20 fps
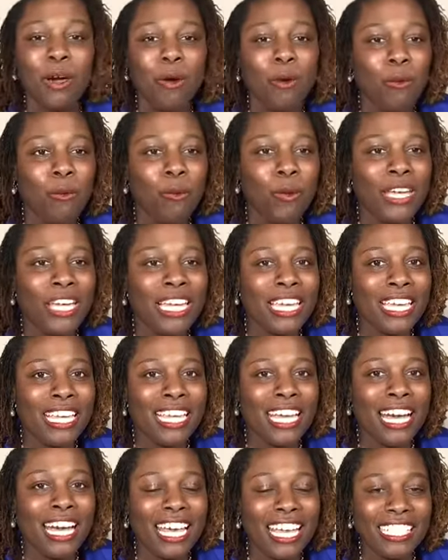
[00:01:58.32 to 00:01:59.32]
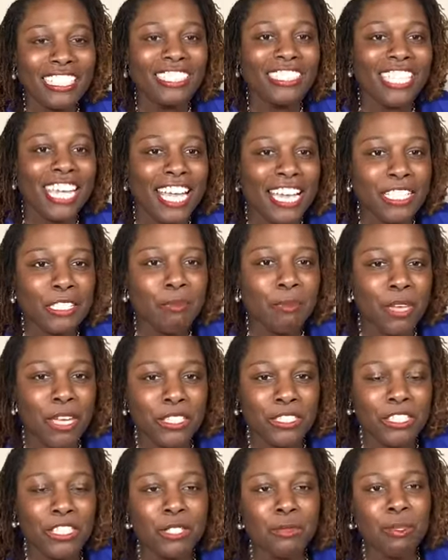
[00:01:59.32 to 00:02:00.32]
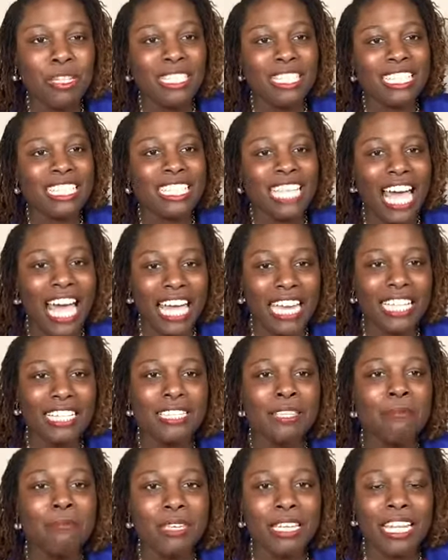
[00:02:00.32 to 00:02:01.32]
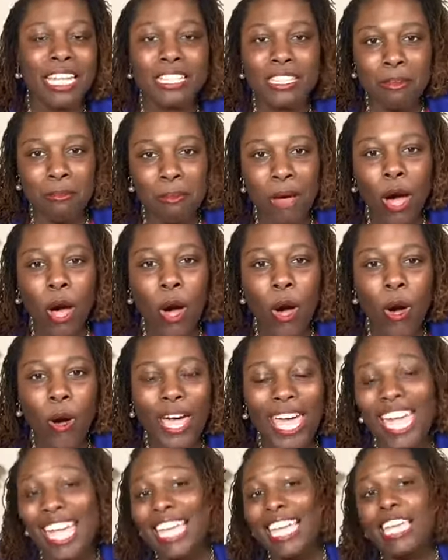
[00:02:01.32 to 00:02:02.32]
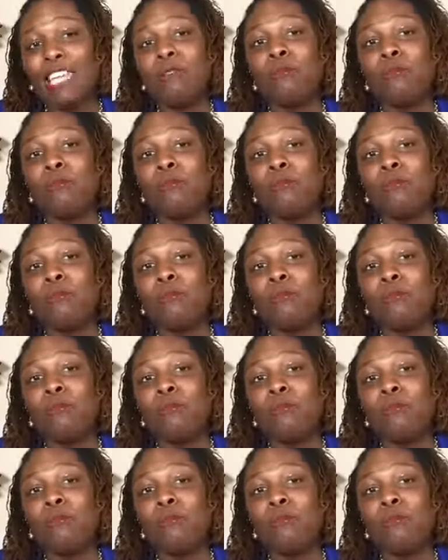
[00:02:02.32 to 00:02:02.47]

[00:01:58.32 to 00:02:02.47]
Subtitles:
We exchanged pictures. We decided to meet at the mall, and he